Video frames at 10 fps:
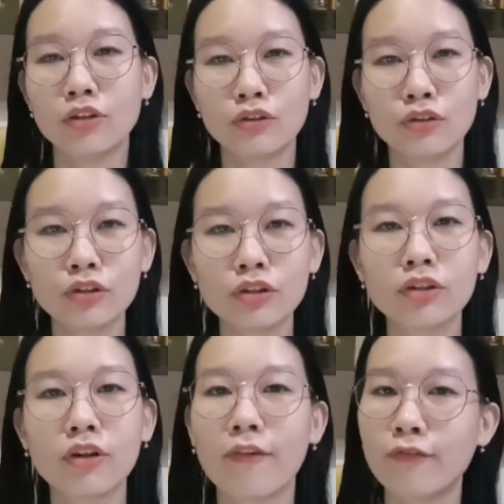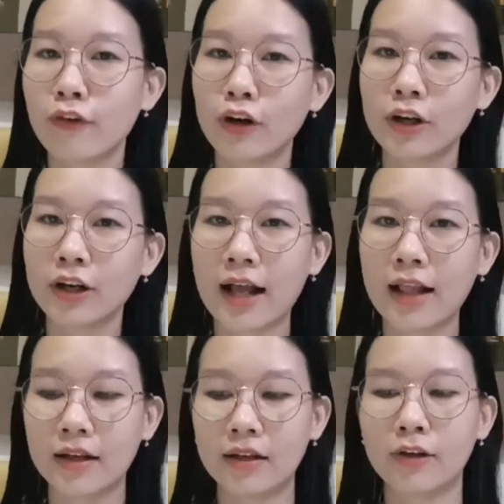through 4
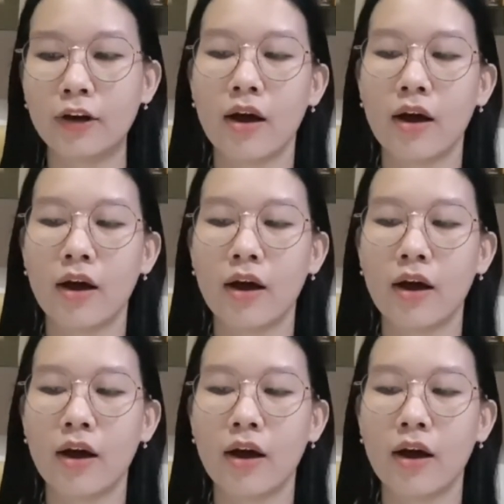color: